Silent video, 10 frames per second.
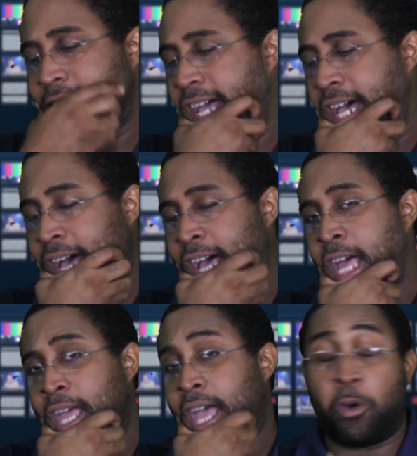
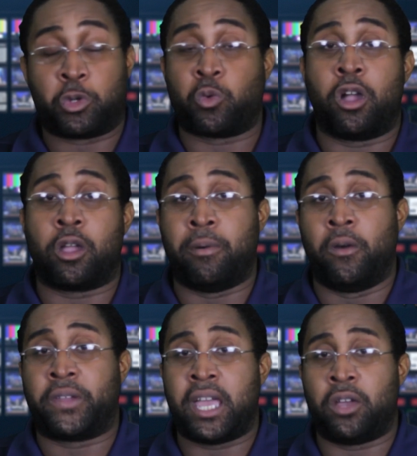I was wrong on
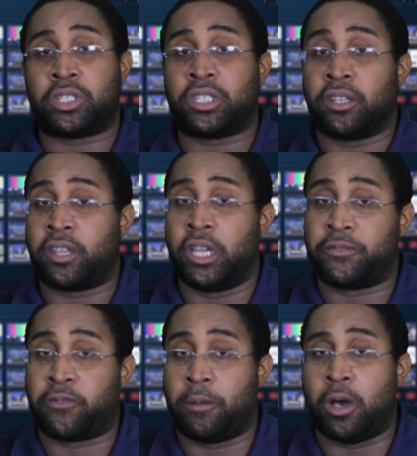both counts, because
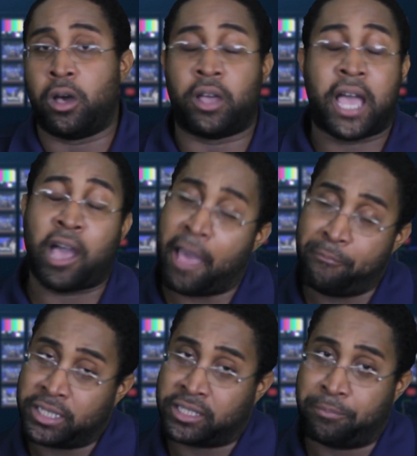I
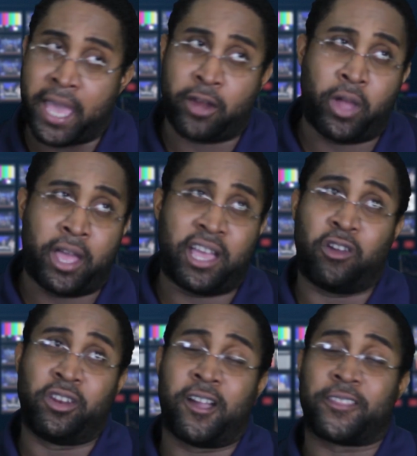missed the battle. I
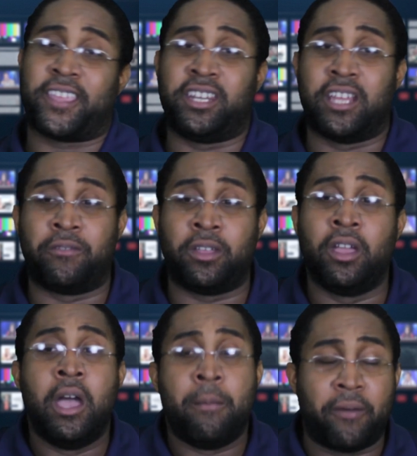only caught the end of it,
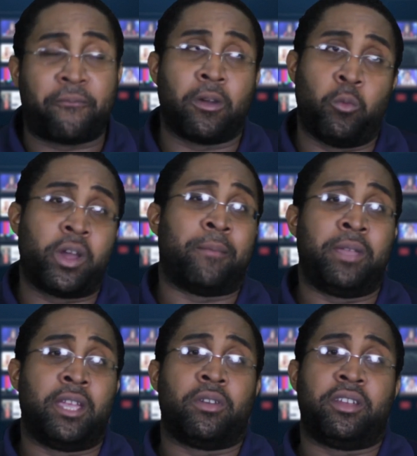but from what I'm
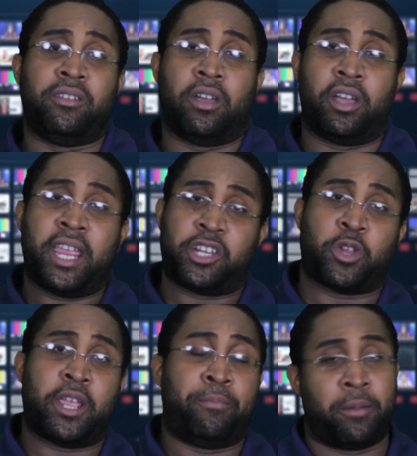hearing,
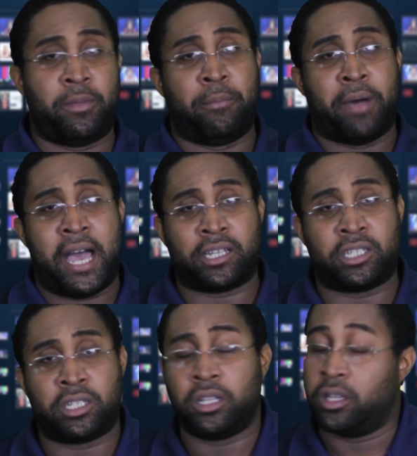A-Train put him in a
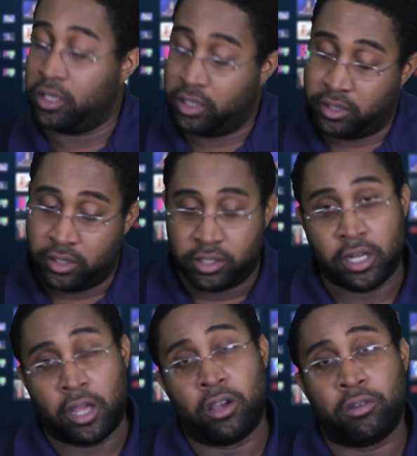box.
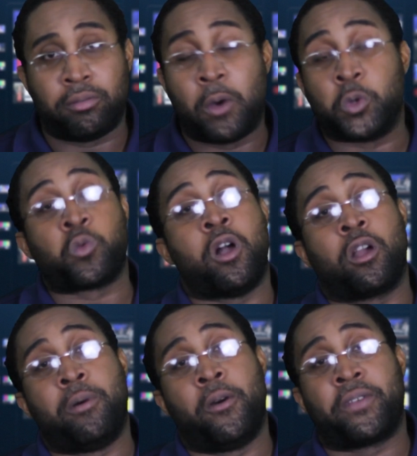So I was wrong
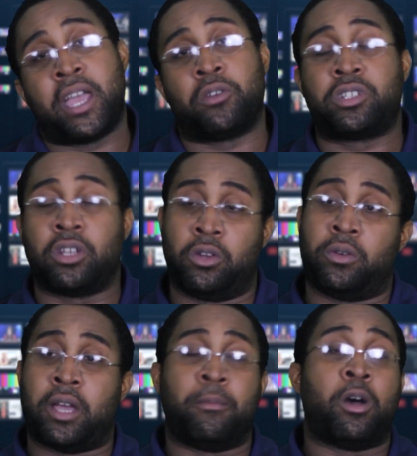on both counts.
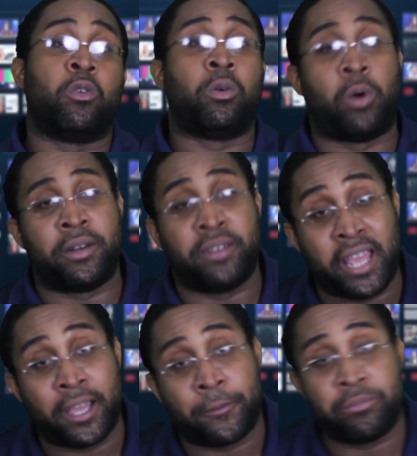So I'm 0-1
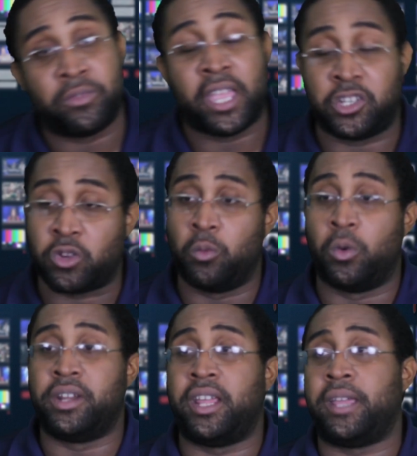now. A-Train
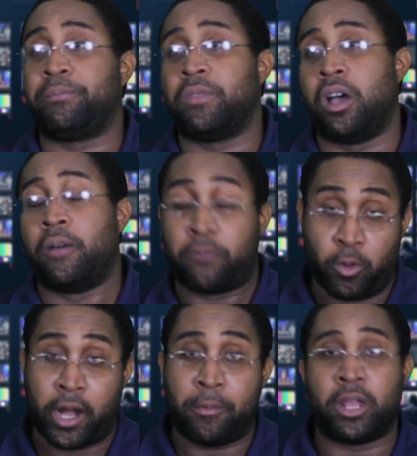won that, from
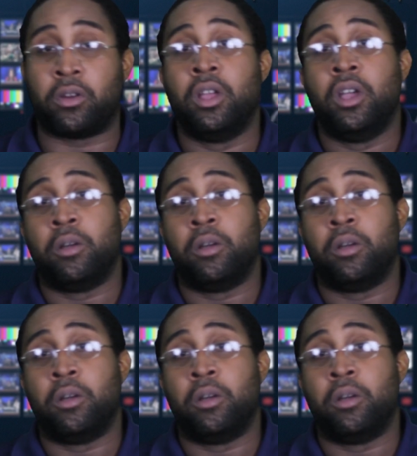what I'm hearing.